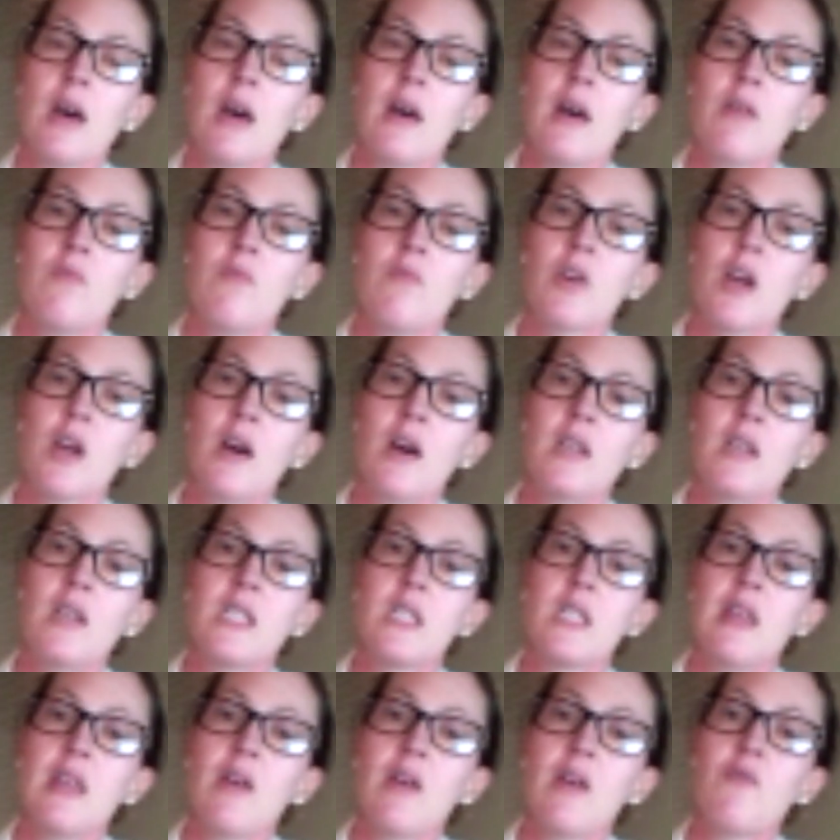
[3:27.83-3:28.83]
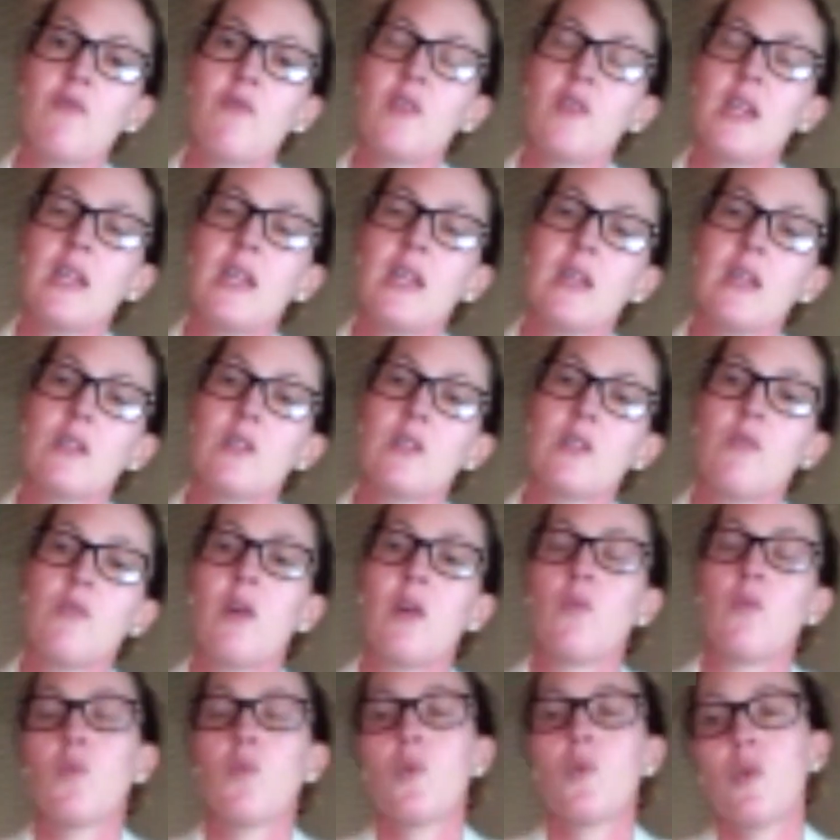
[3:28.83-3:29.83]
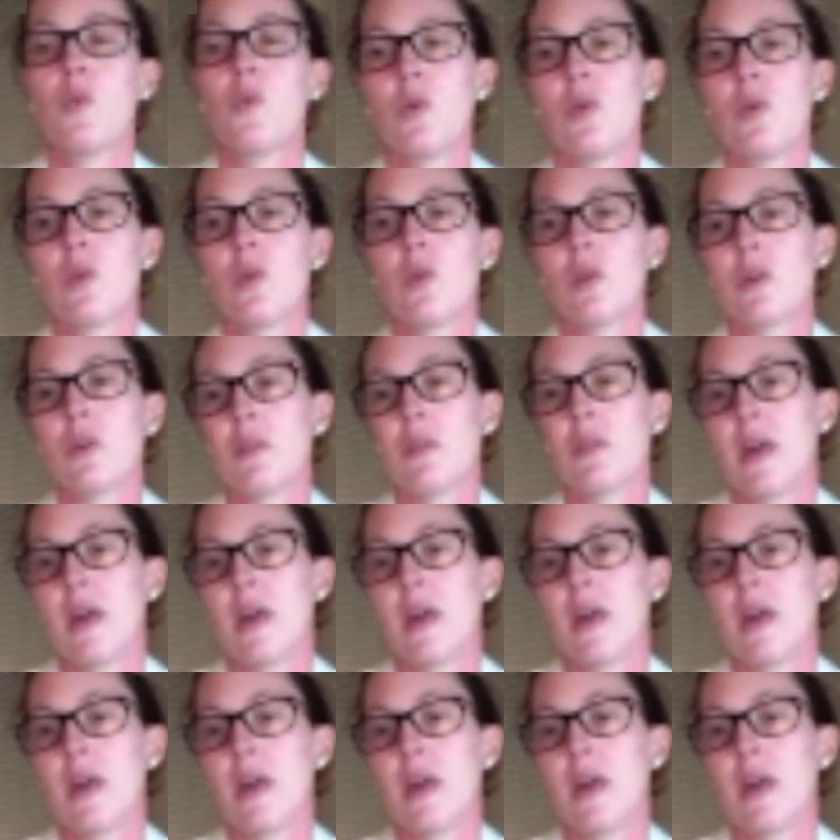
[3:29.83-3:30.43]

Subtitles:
regarding their feelings around work,